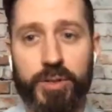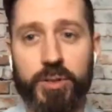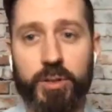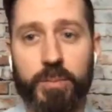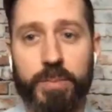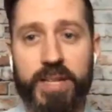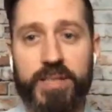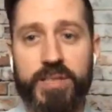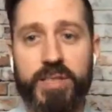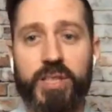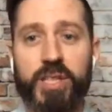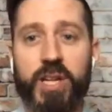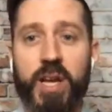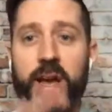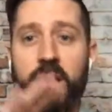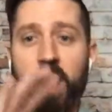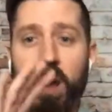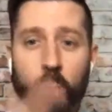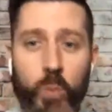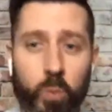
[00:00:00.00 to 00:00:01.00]
message.
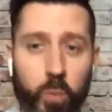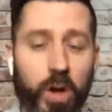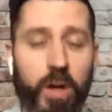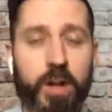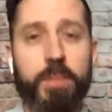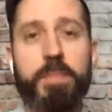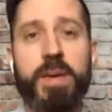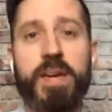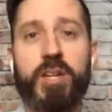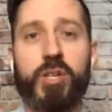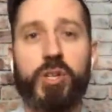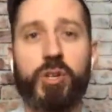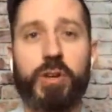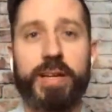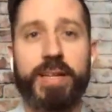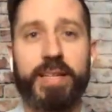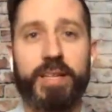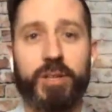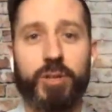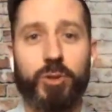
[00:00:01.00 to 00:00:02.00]
I want to make sure I
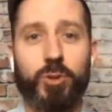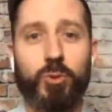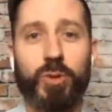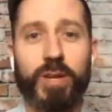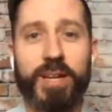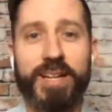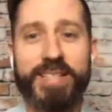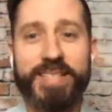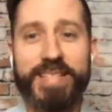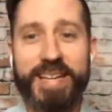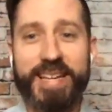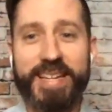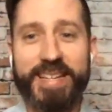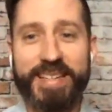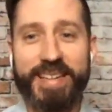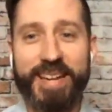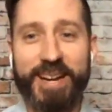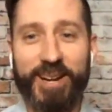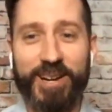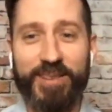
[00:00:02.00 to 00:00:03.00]
get you taken care of.